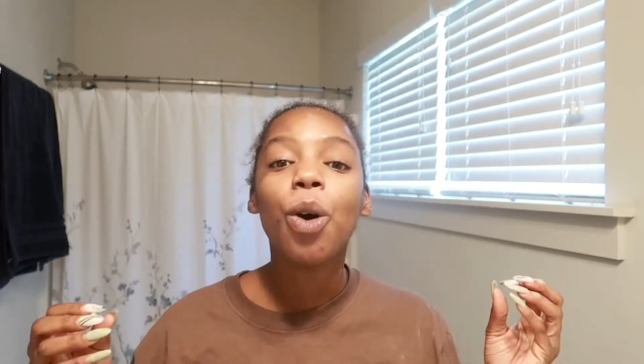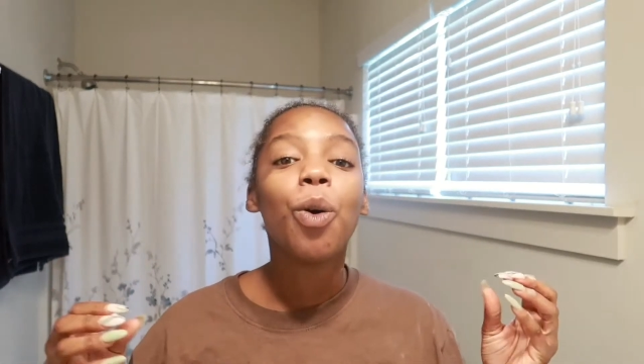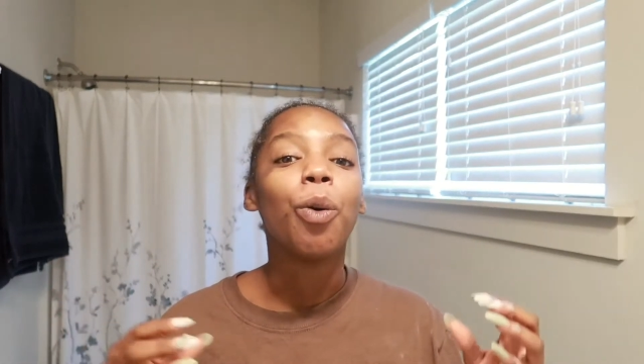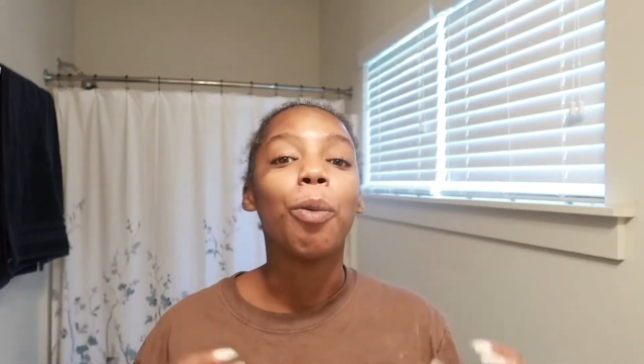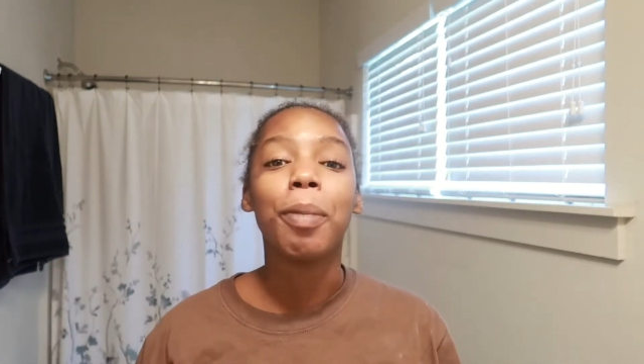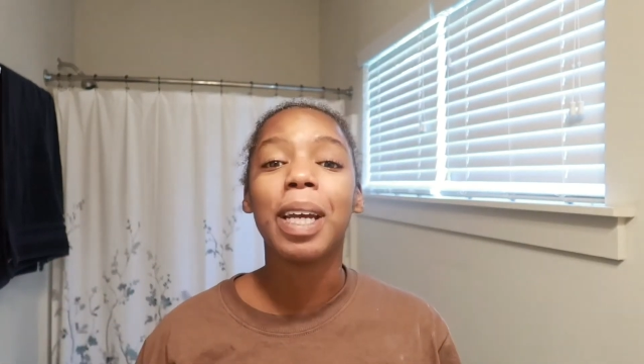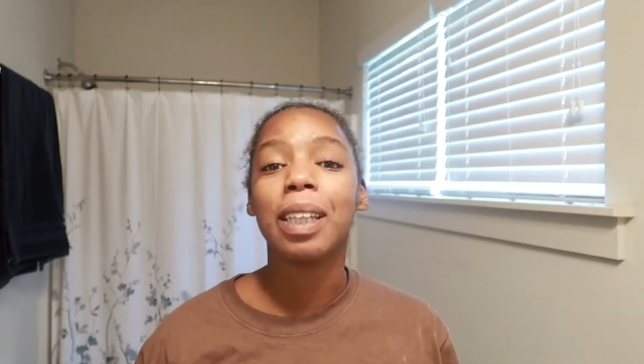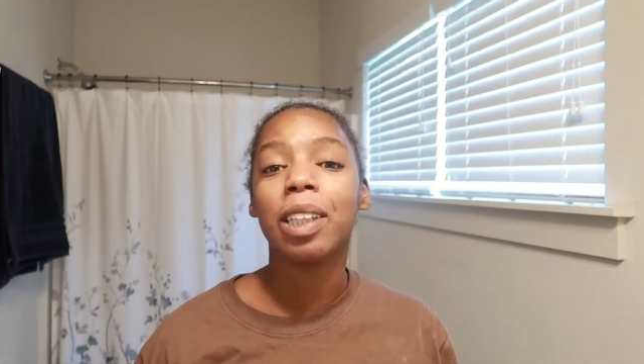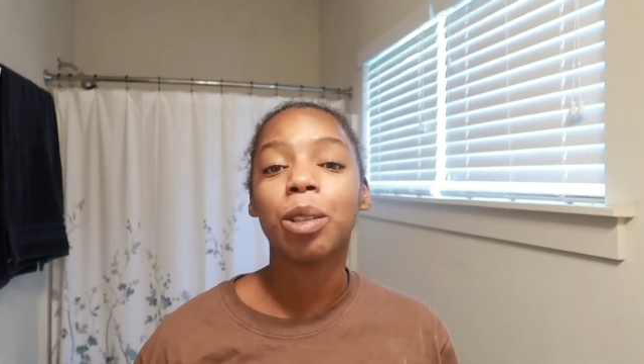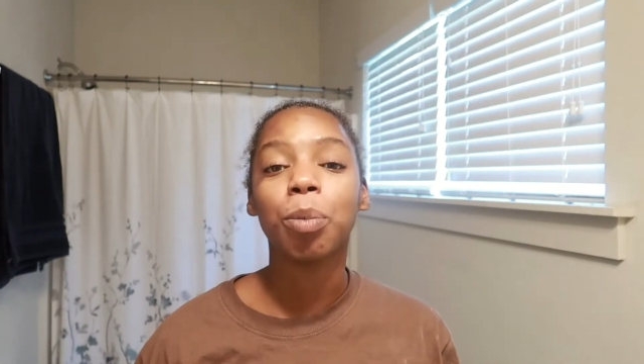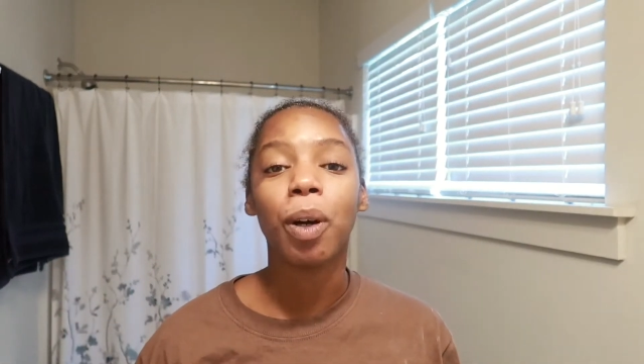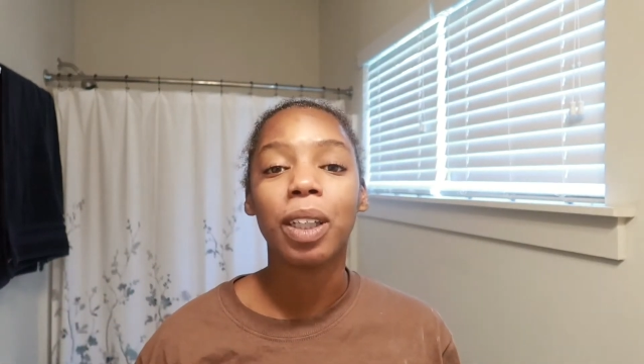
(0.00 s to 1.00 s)
will make this
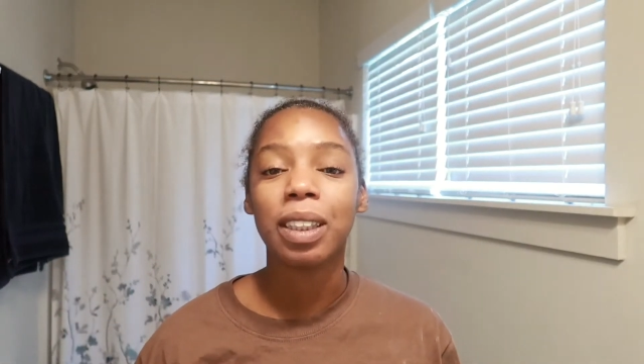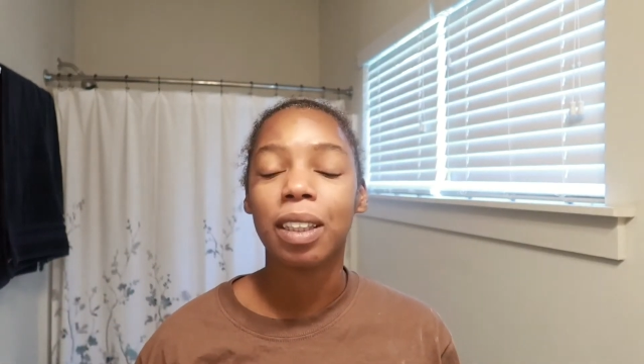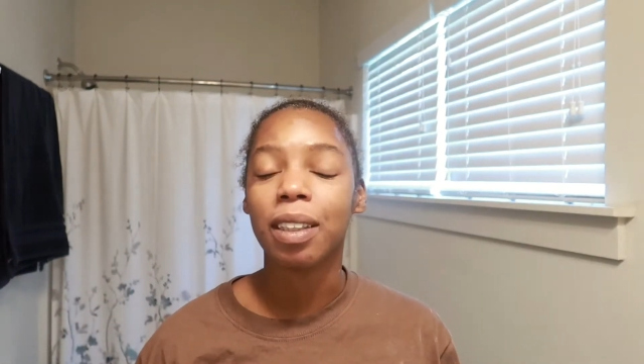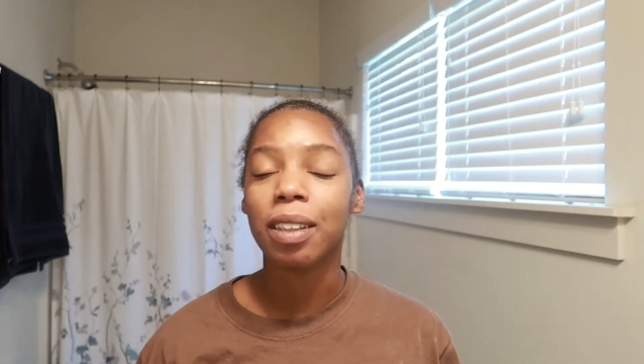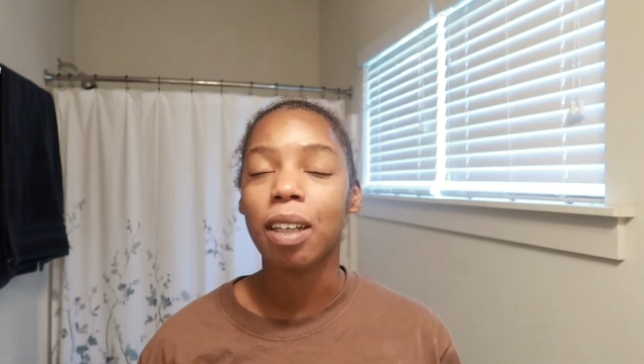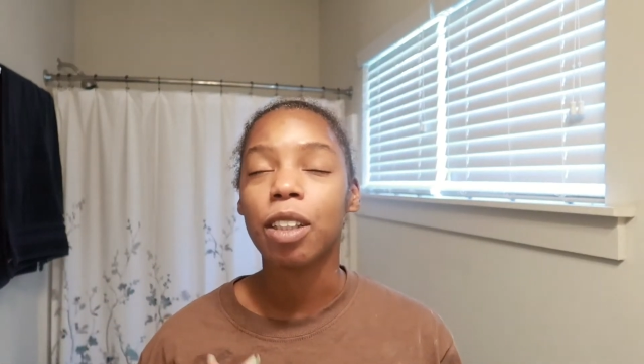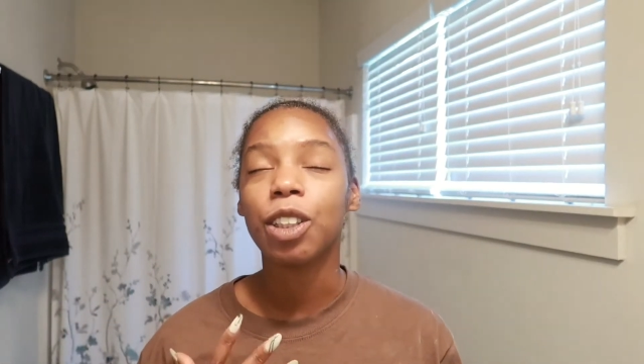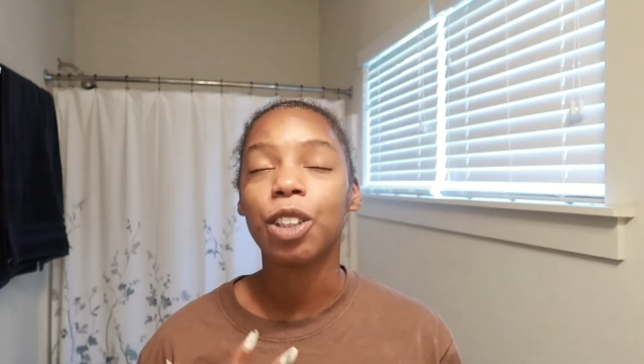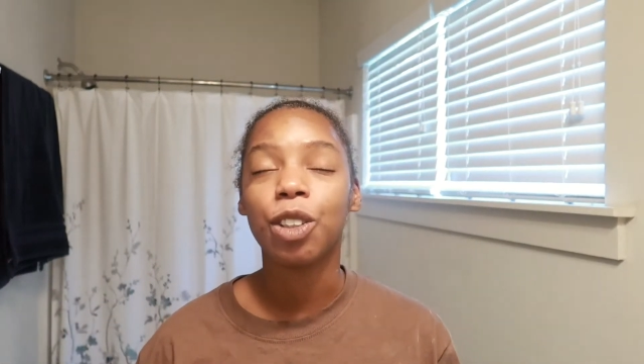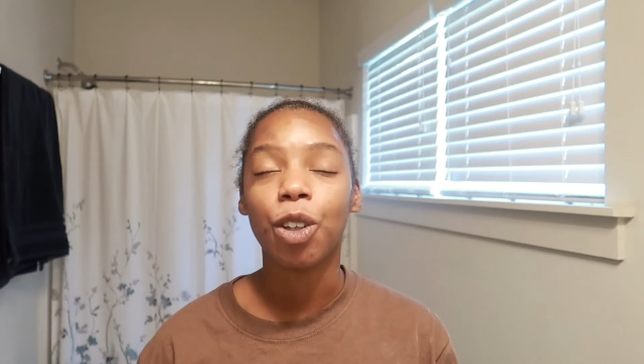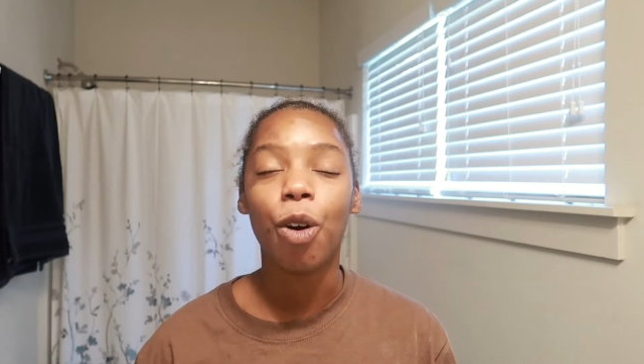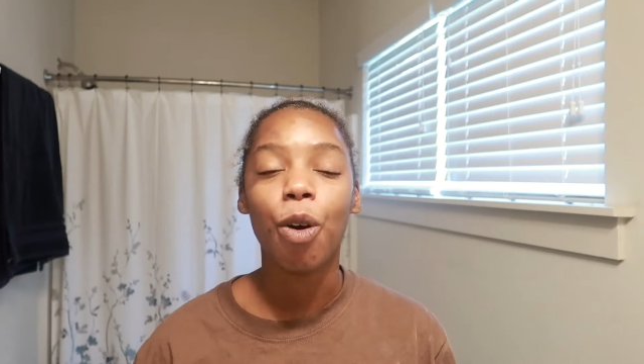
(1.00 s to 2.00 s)
process
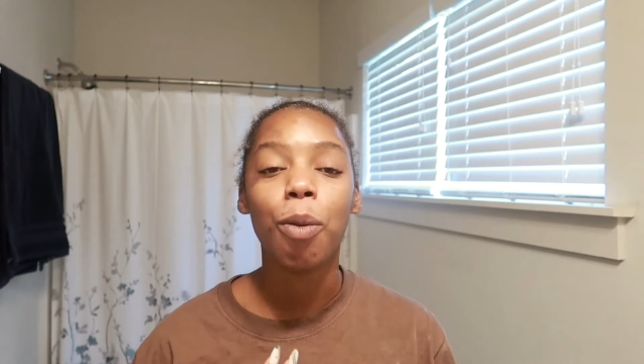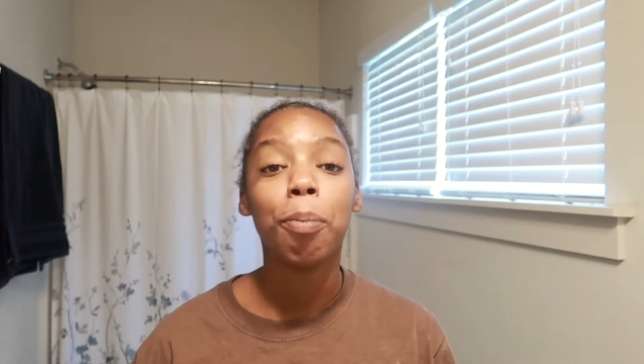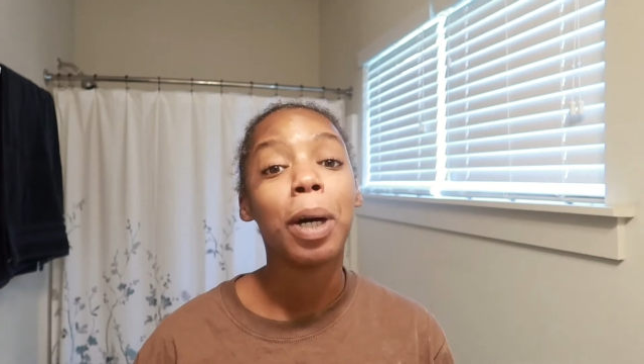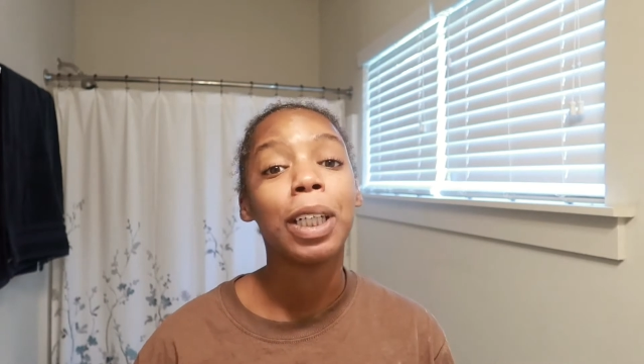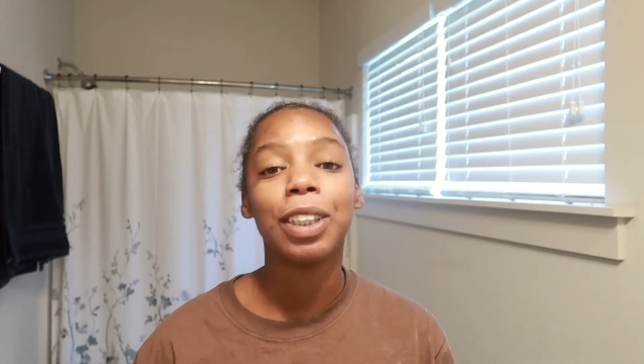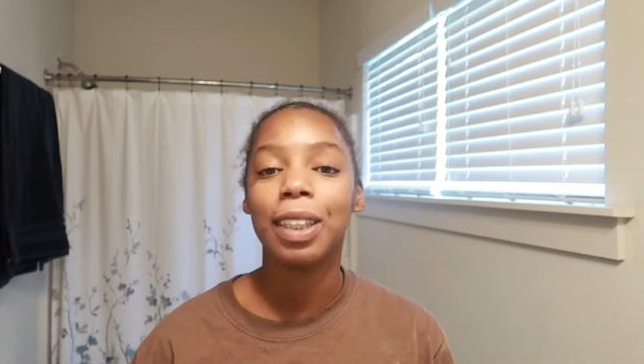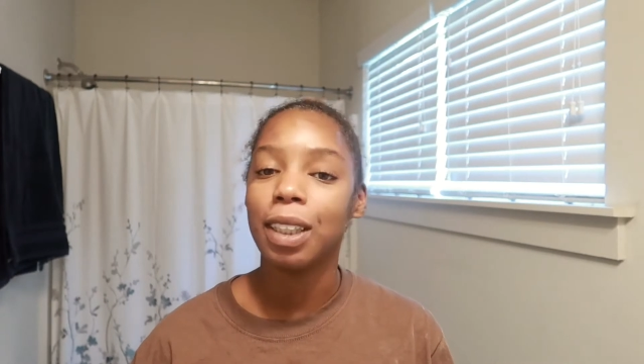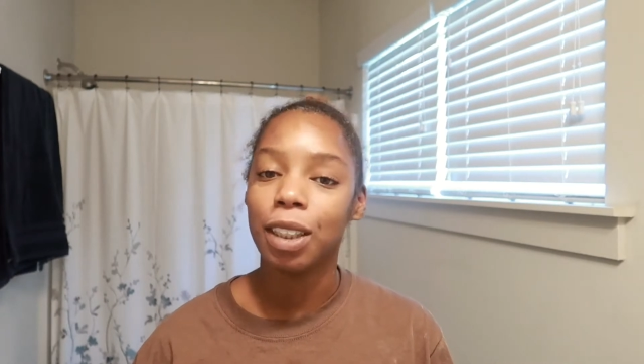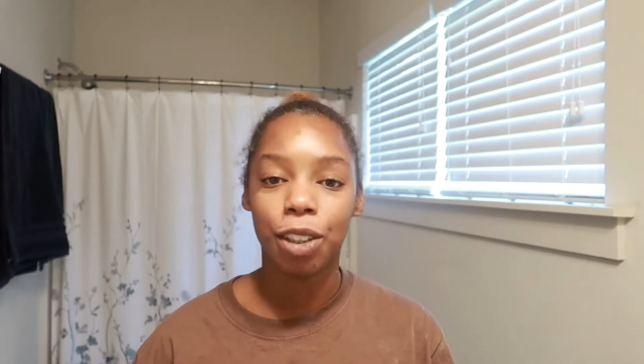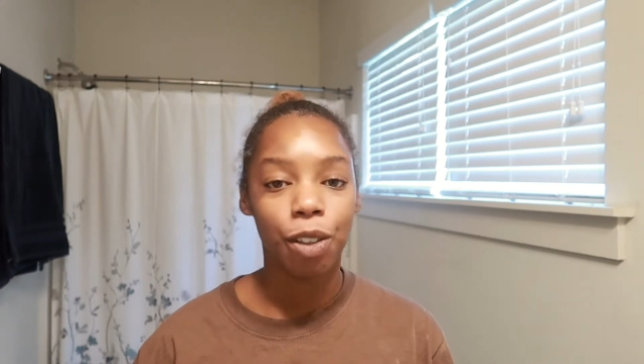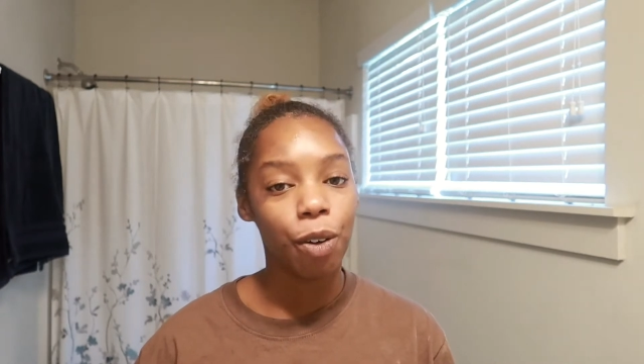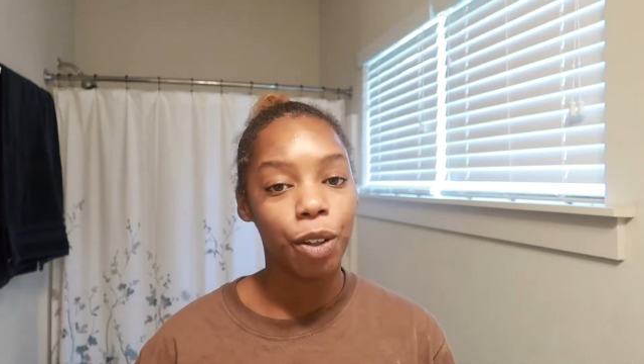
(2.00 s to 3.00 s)
so much
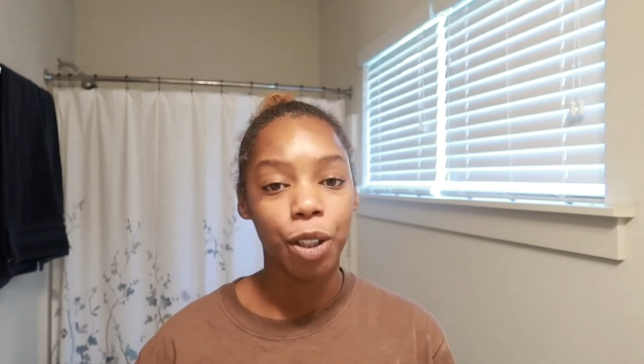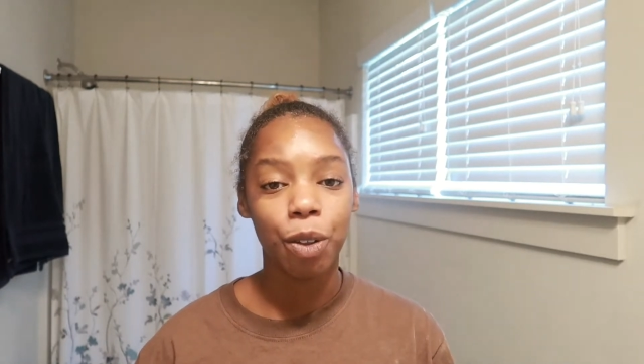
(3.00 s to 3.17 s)
easier on you,